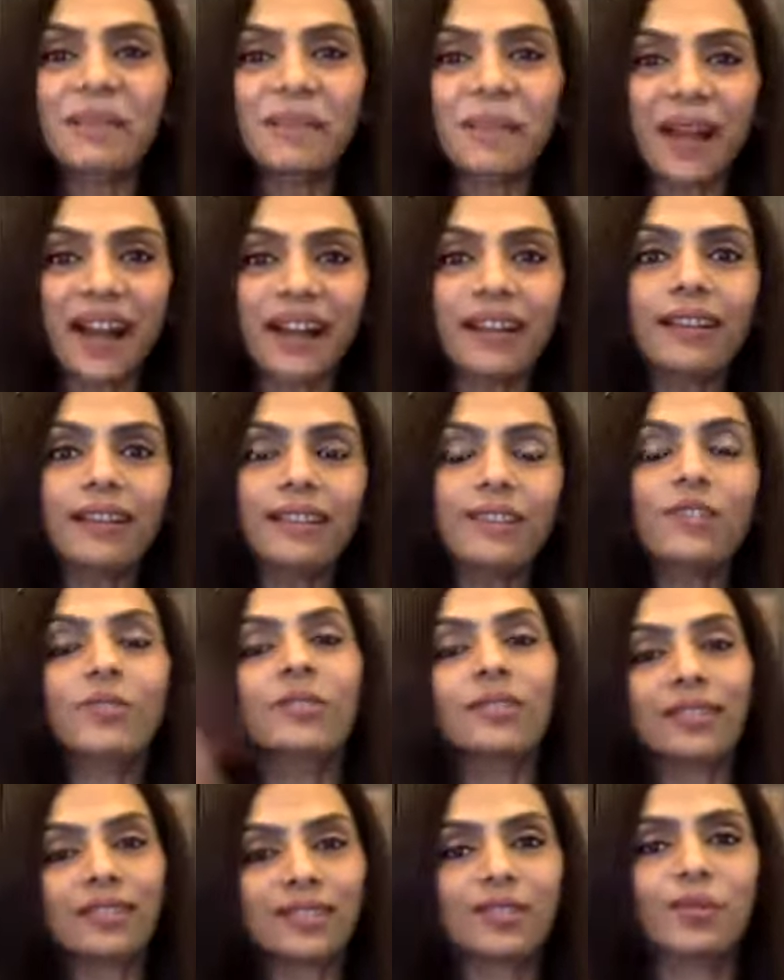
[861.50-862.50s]
part,
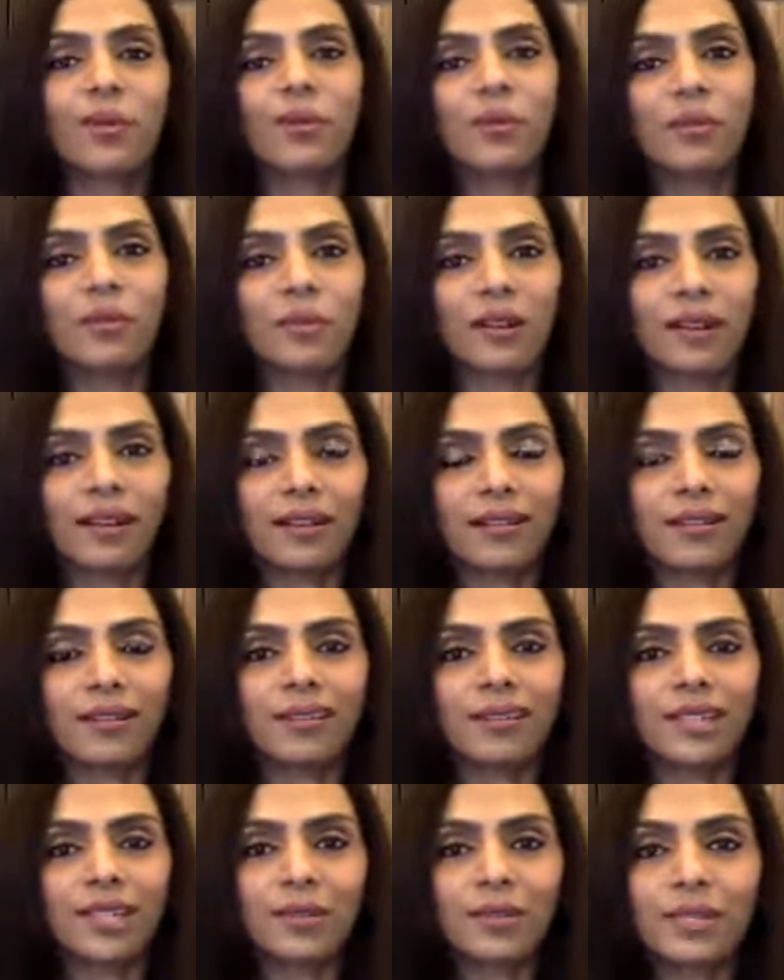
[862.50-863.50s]
so
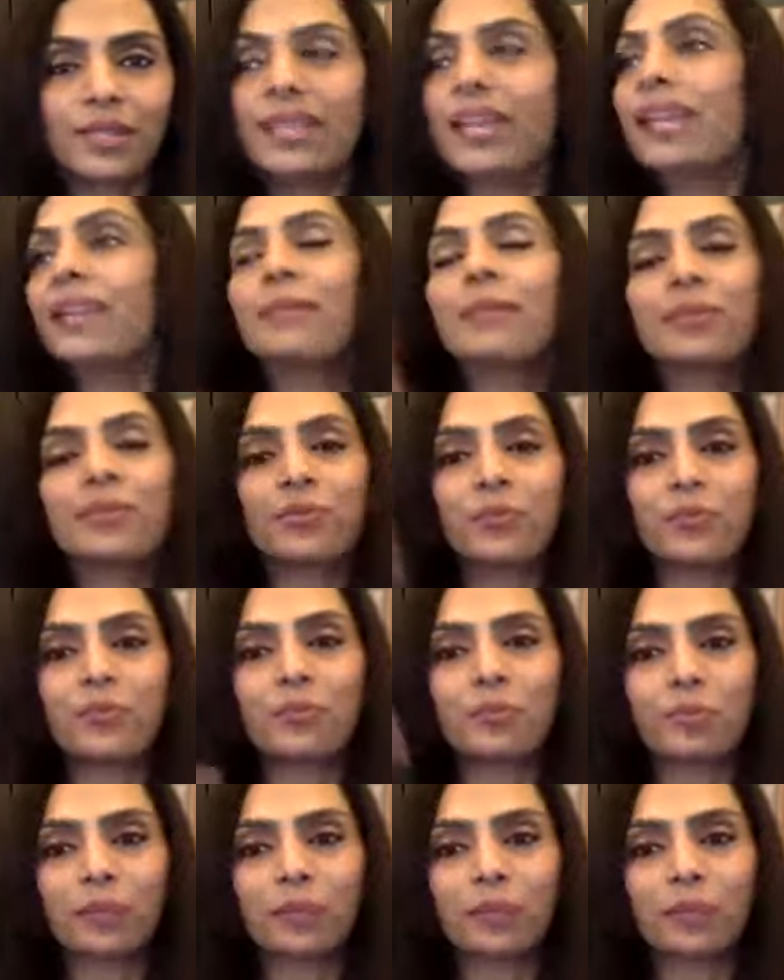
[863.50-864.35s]
she was telling me to